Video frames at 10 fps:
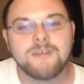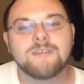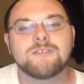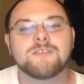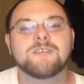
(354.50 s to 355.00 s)

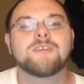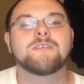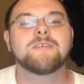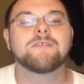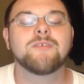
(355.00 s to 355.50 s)
Just
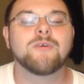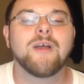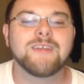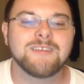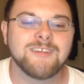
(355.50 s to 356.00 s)

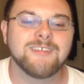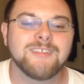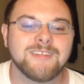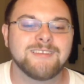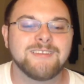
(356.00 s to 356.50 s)
right into
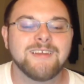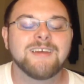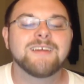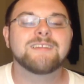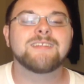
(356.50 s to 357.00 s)
the
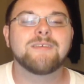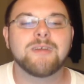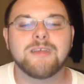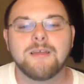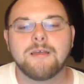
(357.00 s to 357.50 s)

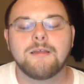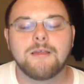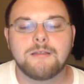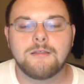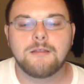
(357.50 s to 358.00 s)
demon.
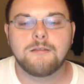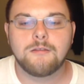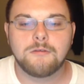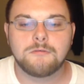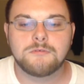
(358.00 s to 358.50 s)
It didn't
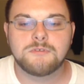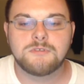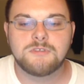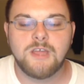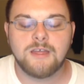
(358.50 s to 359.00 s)
do
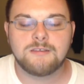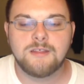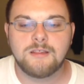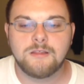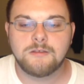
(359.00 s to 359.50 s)
jack
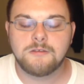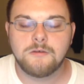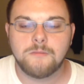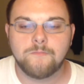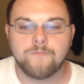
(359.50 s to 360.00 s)
diddly to
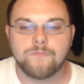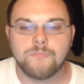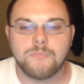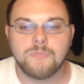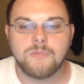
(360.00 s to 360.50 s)
him.
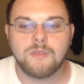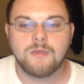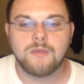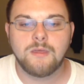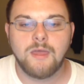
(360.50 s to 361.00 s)

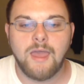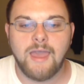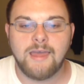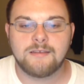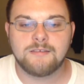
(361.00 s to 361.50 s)

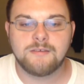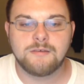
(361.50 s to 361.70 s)
Hat?